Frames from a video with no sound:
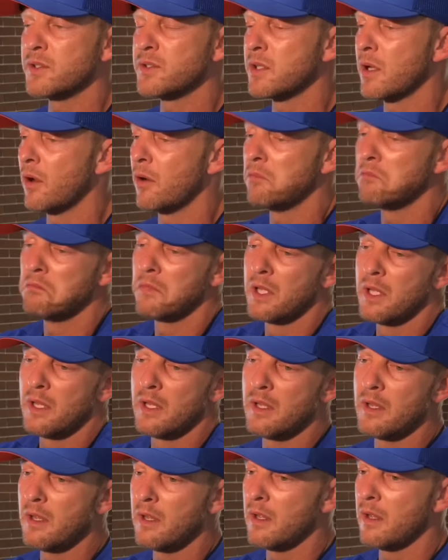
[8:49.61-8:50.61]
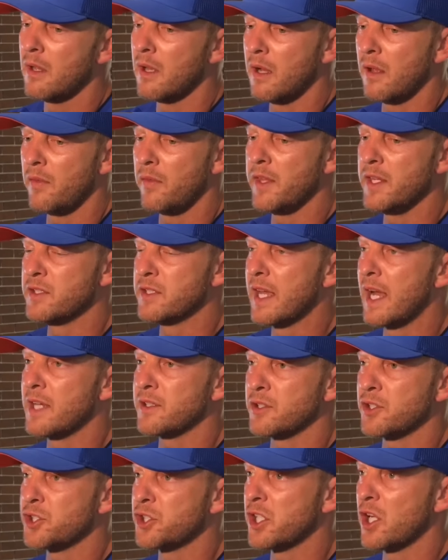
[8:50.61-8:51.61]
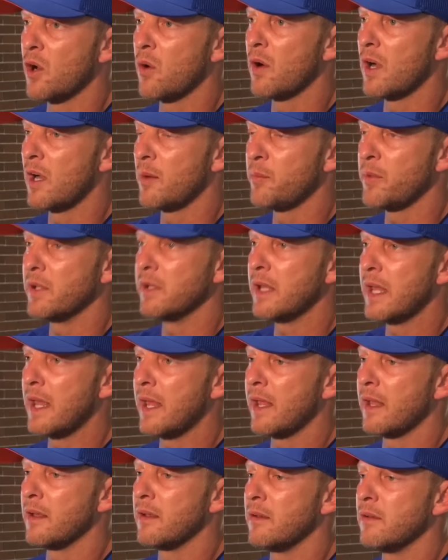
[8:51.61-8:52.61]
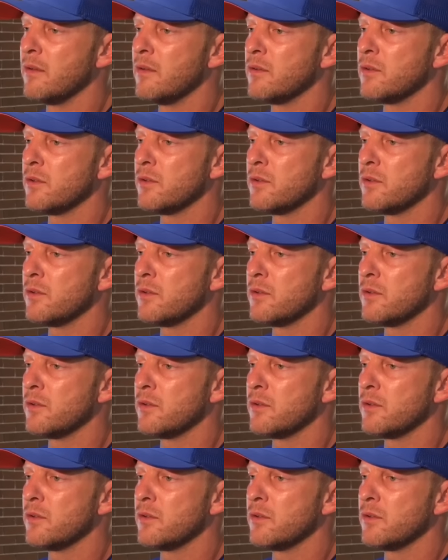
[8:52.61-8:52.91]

So uh, these guys that show up and, and